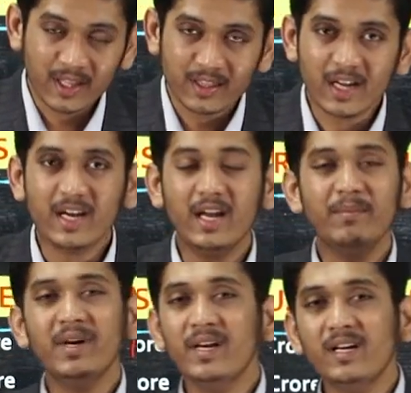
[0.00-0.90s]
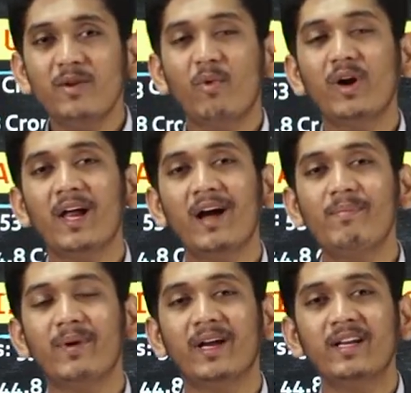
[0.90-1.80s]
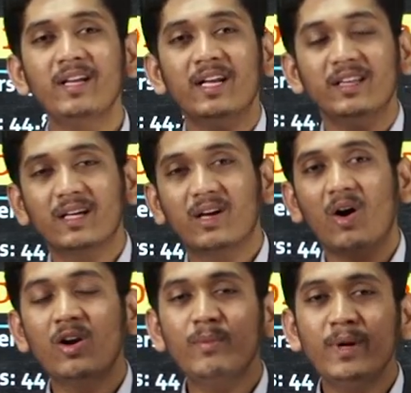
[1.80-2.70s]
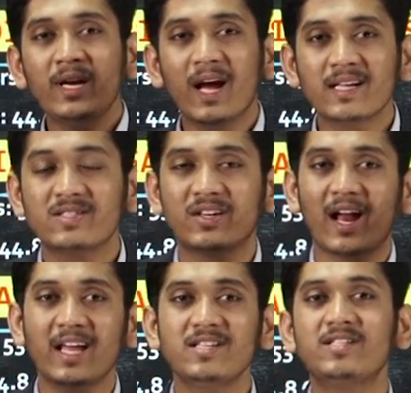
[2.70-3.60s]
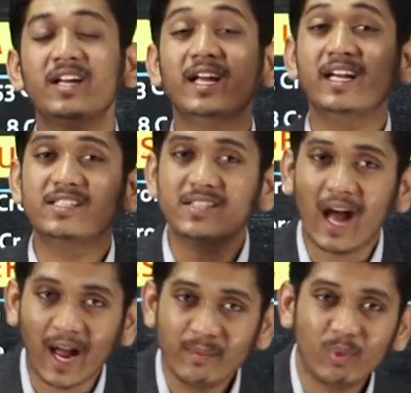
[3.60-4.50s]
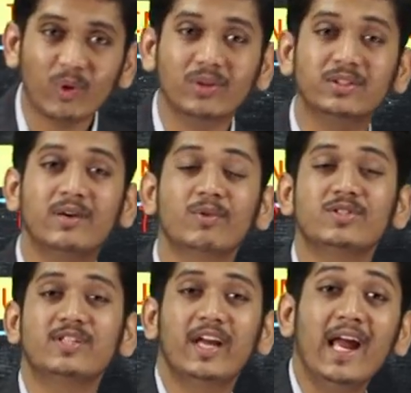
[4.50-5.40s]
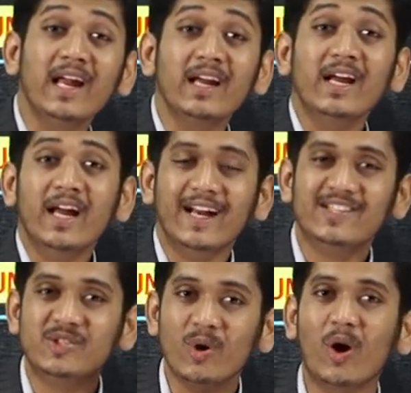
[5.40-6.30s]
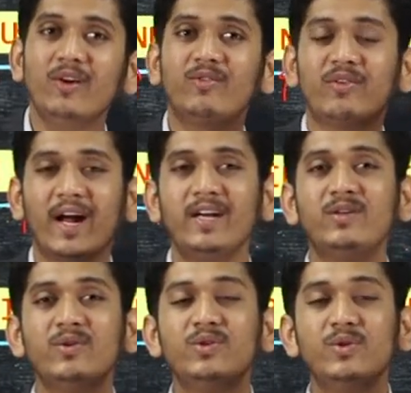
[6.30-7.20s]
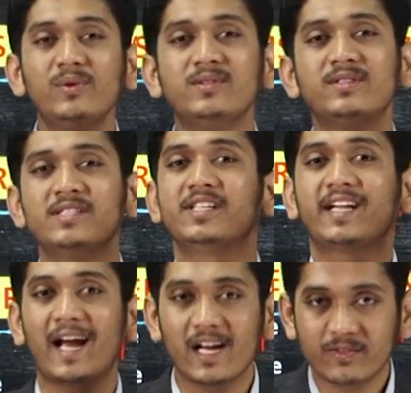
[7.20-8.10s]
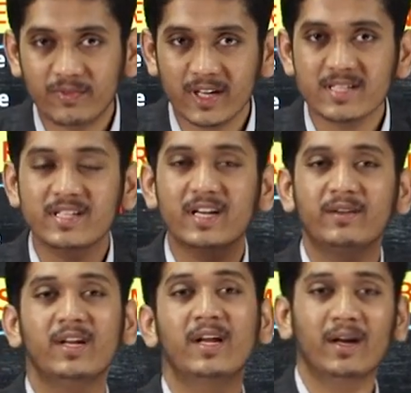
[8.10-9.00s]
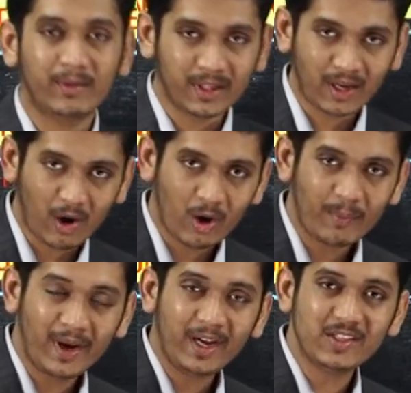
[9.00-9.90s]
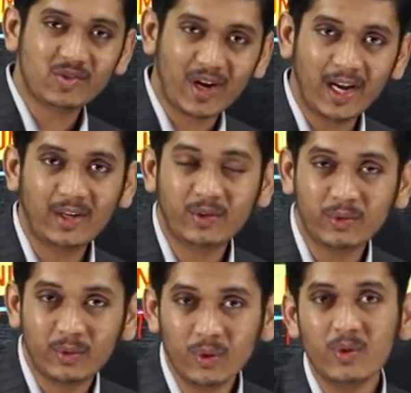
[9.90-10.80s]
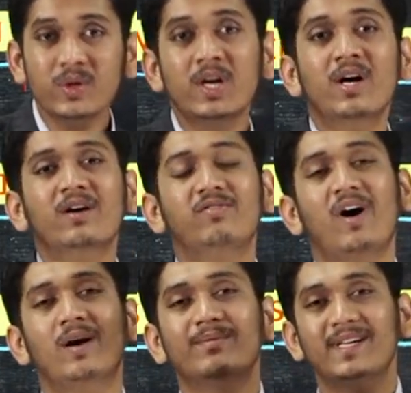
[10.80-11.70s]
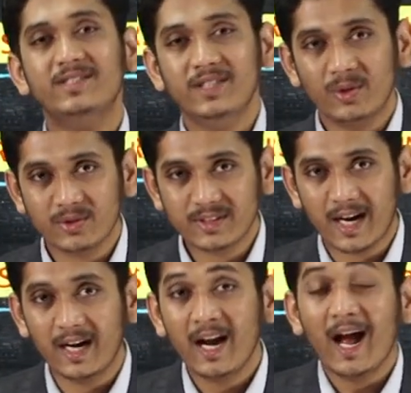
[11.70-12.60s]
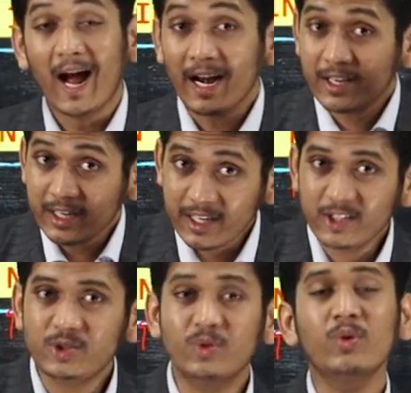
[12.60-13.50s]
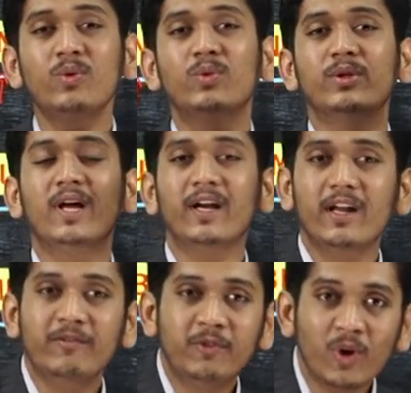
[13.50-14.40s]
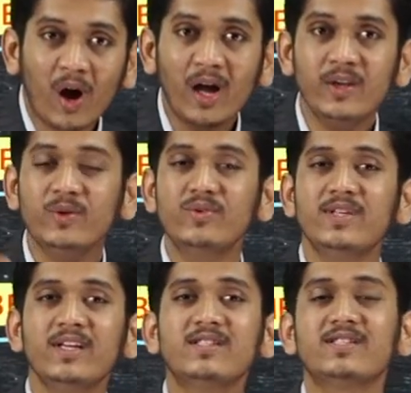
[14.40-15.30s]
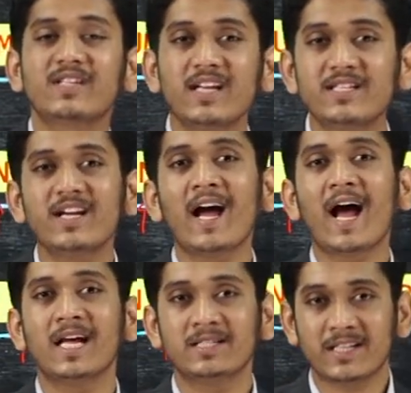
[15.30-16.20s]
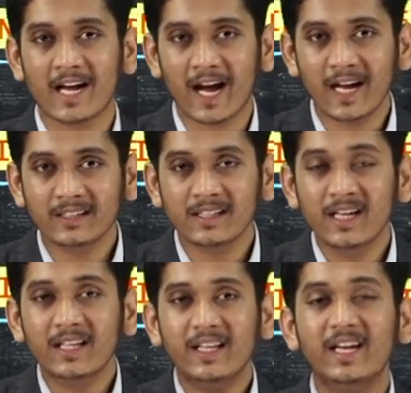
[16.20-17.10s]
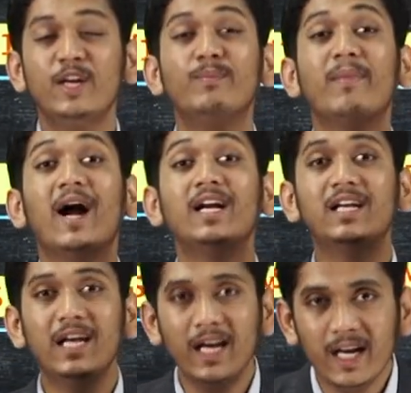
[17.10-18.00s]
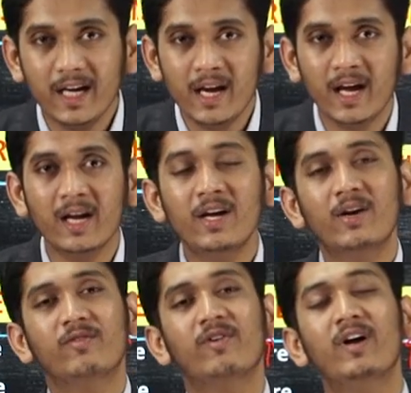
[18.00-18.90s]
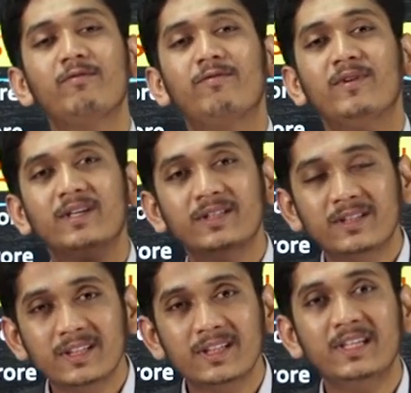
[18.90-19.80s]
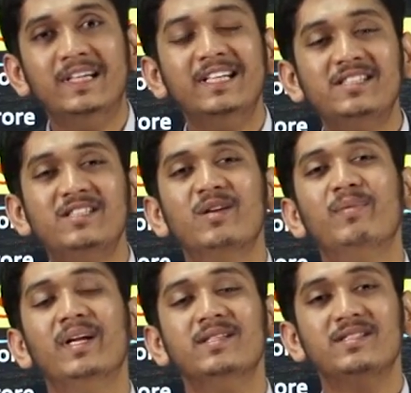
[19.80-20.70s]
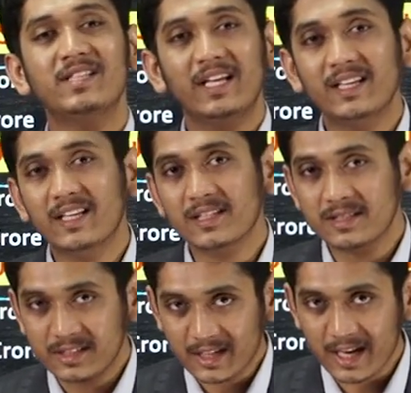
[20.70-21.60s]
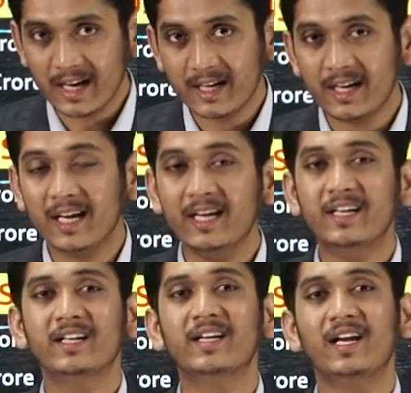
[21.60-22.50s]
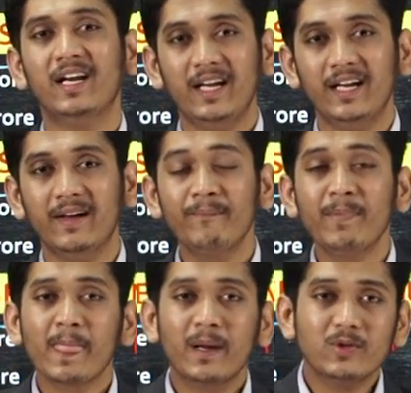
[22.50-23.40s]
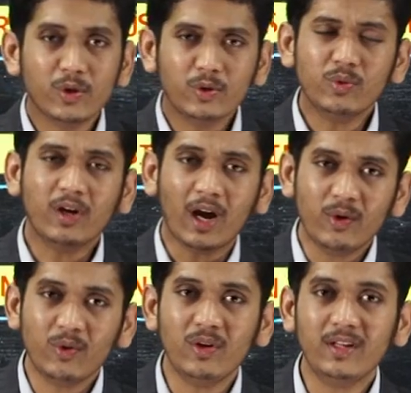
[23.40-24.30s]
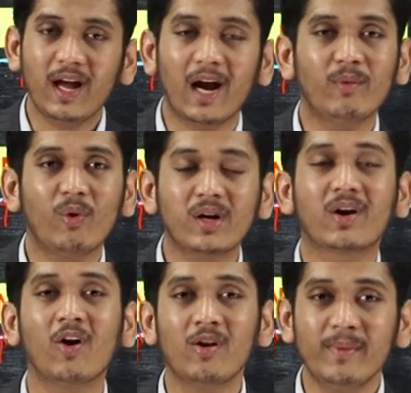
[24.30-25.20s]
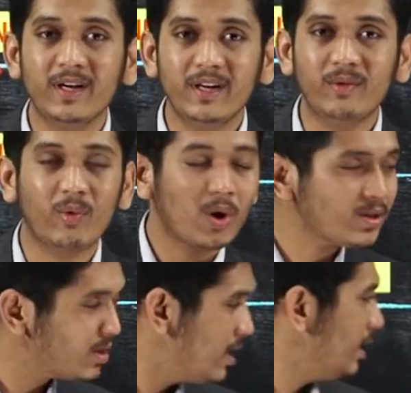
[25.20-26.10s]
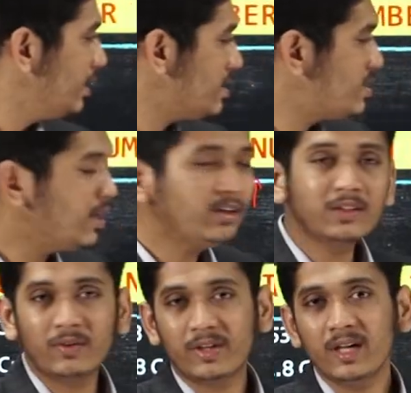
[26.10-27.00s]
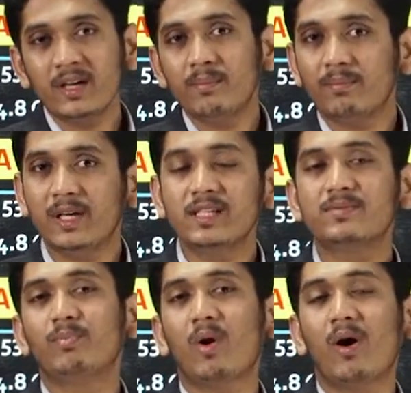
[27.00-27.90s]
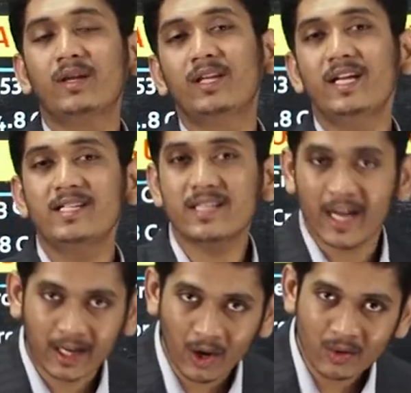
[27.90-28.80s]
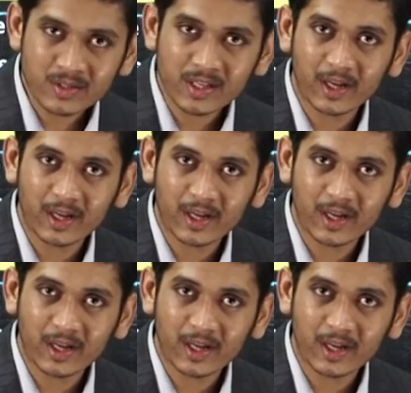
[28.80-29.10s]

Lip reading: Then immediately what happened, the government has raised its eyebrows and was saying it's not right to use such a catchphrase that the government is trying to do farmer genocide. And it's true that if you are using such a hashtag, then it might lead for further disturbance in the state internally. So to control that, what government did was, they said to Twitter, please block these accounts.